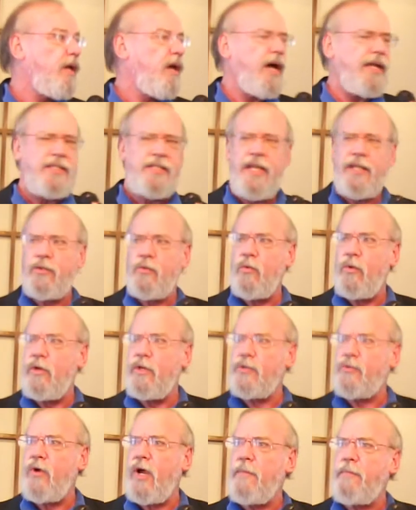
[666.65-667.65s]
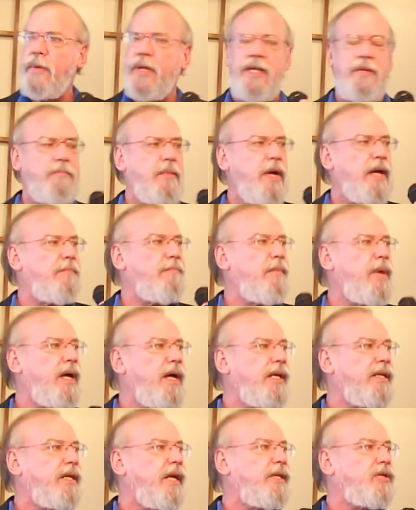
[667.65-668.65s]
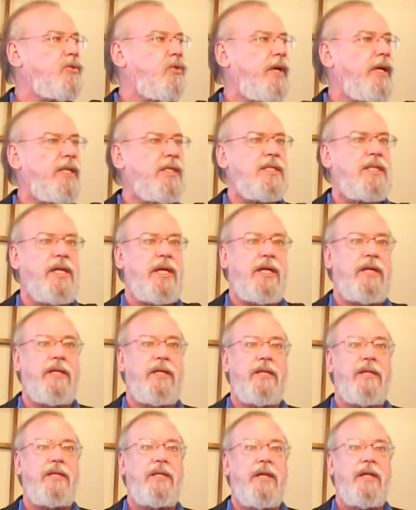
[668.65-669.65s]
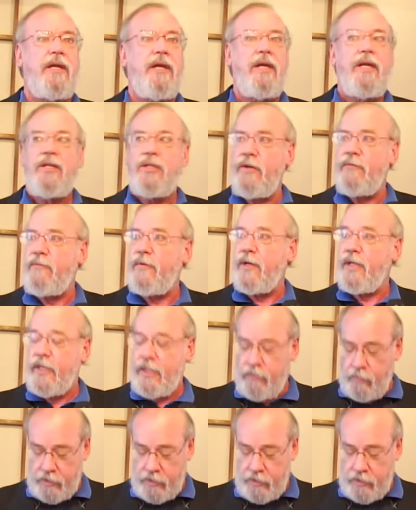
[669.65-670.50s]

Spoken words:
I said the words right, but in my mind, I translated it differently.